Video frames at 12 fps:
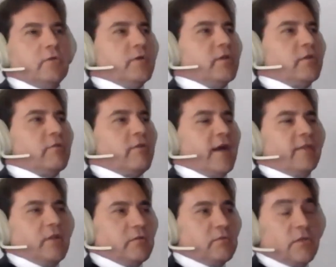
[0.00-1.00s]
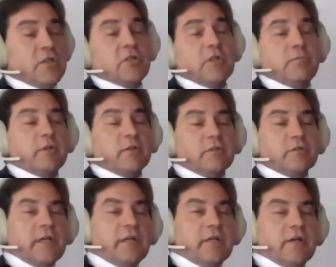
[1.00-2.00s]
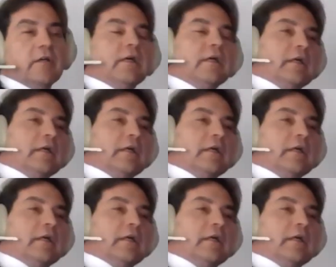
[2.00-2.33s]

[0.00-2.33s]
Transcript: look at the fact that this shipping container,